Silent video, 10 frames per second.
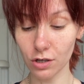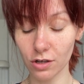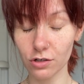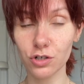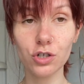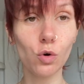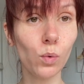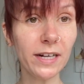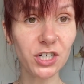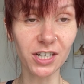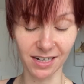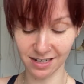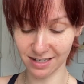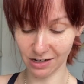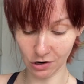
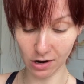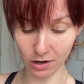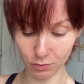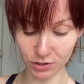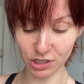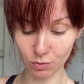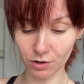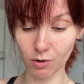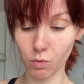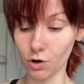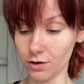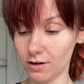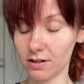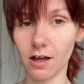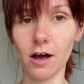squishy, which is what I want.